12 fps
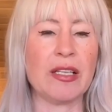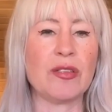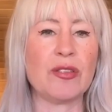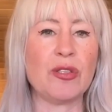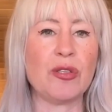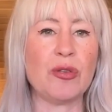
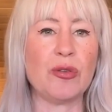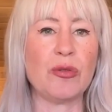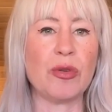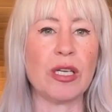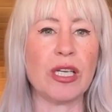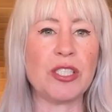
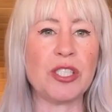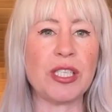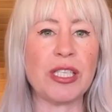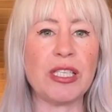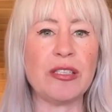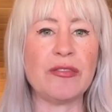to
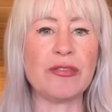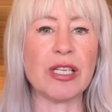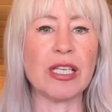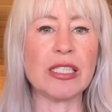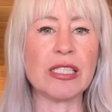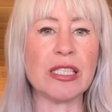achieve
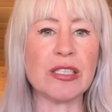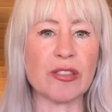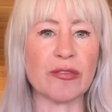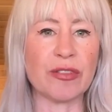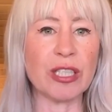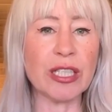a sense
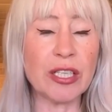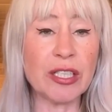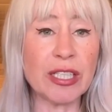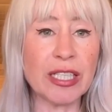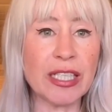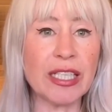of
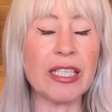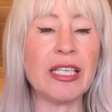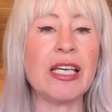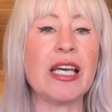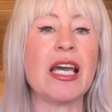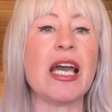clarity
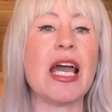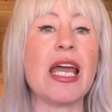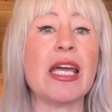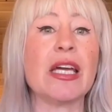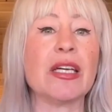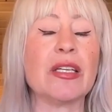
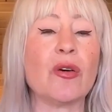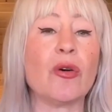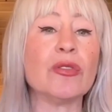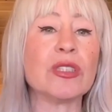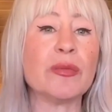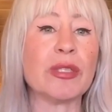and
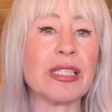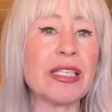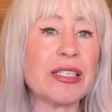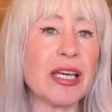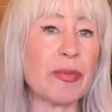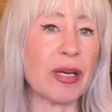ultimately
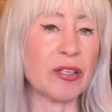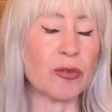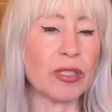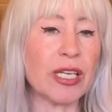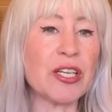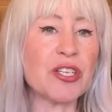step out of the
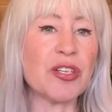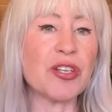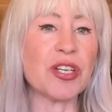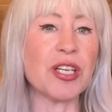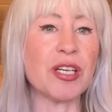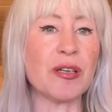
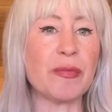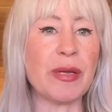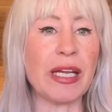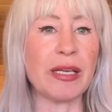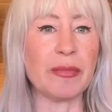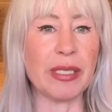relationship
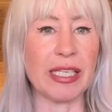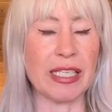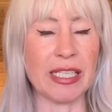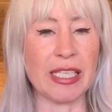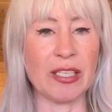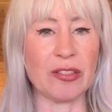and begin
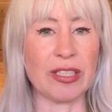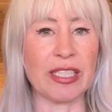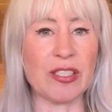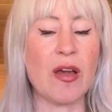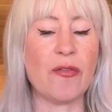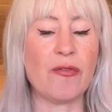healing.
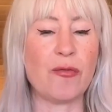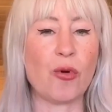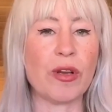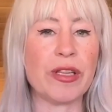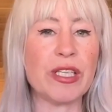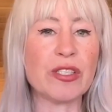For
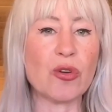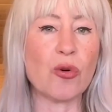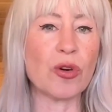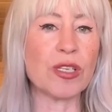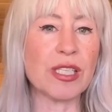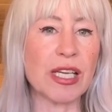this
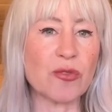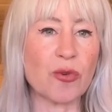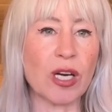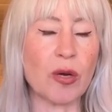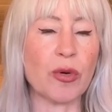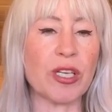course, that's where
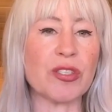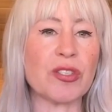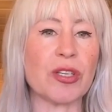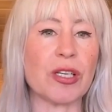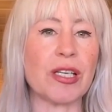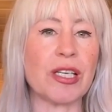I want to
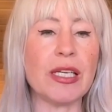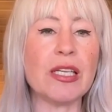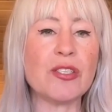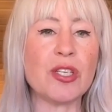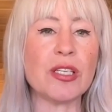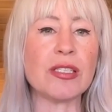start, is
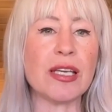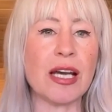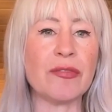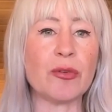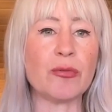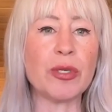just to
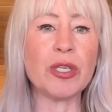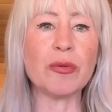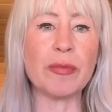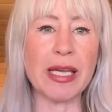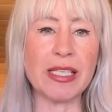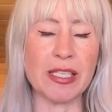have a real
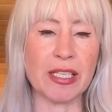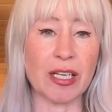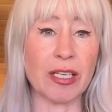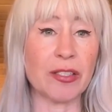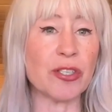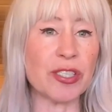basic
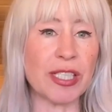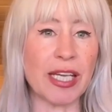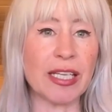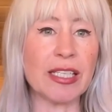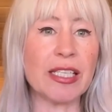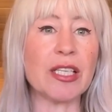
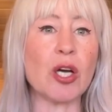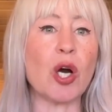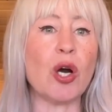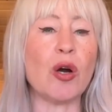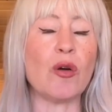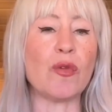understanding
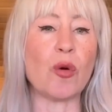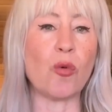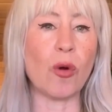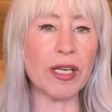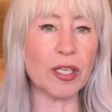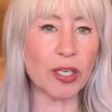of
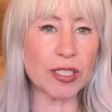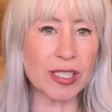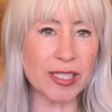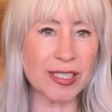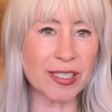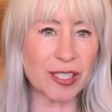what
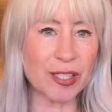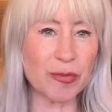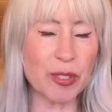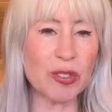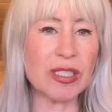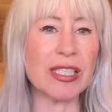narcissistic
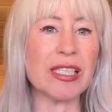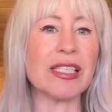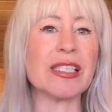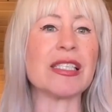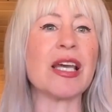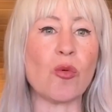abuse
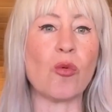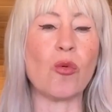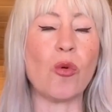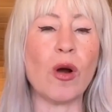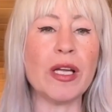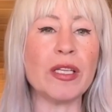is,
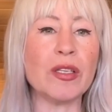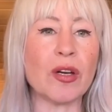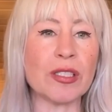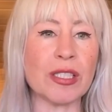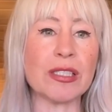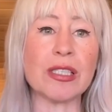what
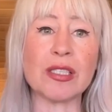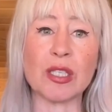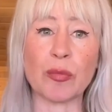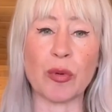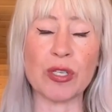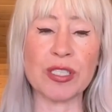
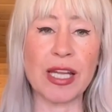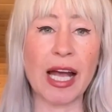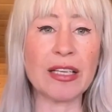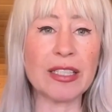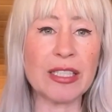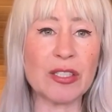narcissistic
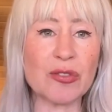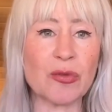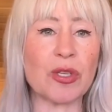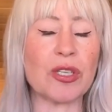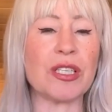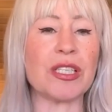personality
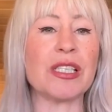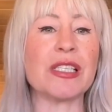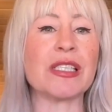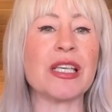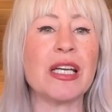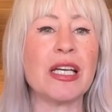disorder
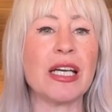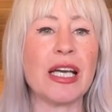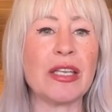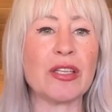is, and the